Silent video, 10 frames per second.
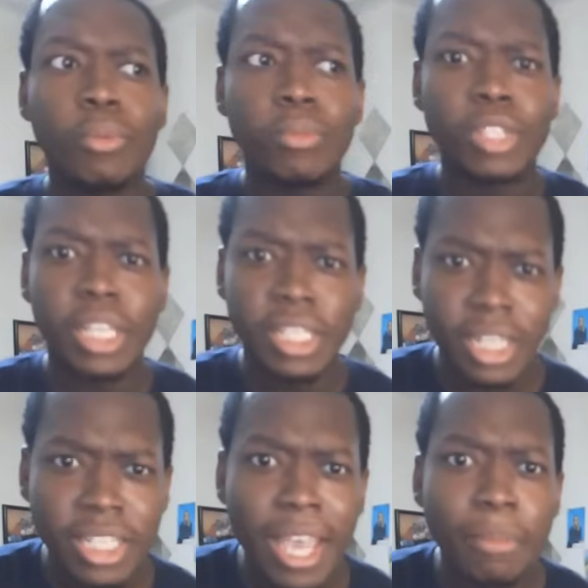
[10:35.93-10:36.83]
tend to the
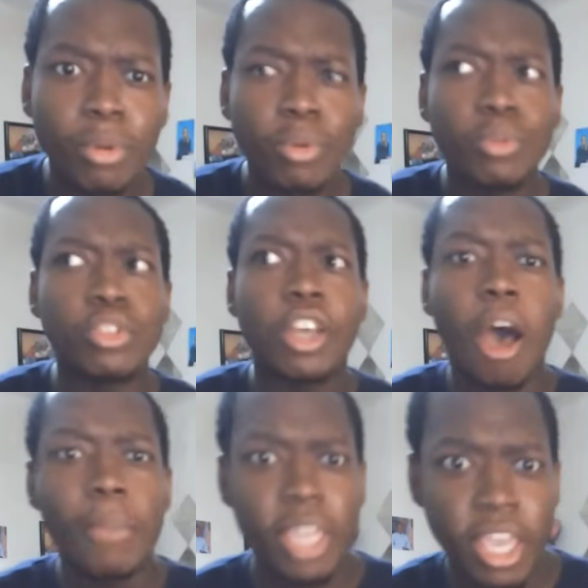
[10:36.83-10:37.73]
tables,
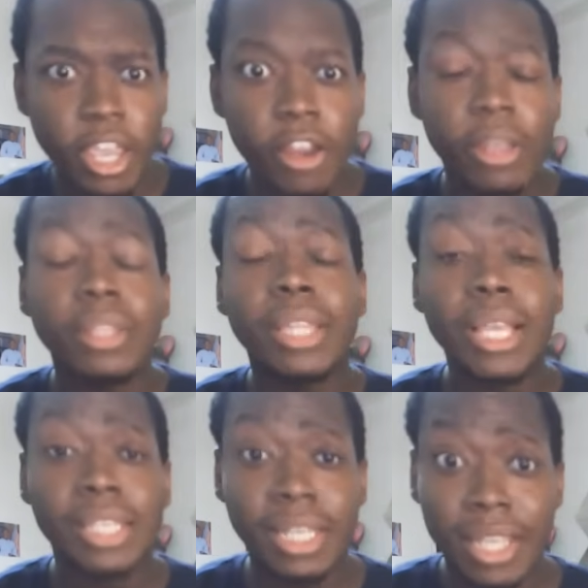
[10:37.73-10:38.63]
garment care,
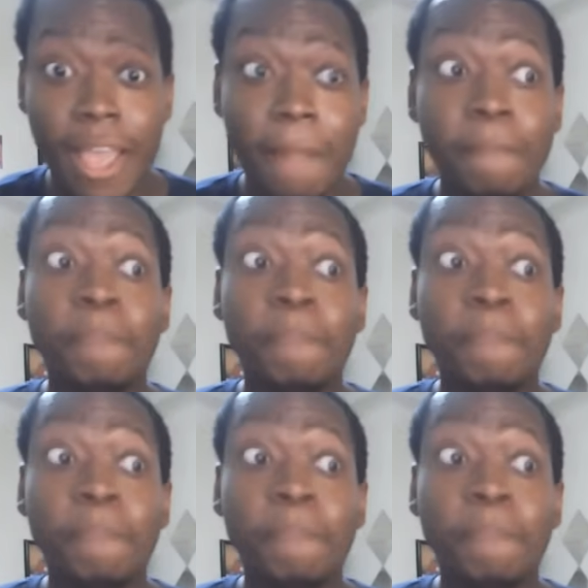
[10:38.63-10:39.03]
things like that.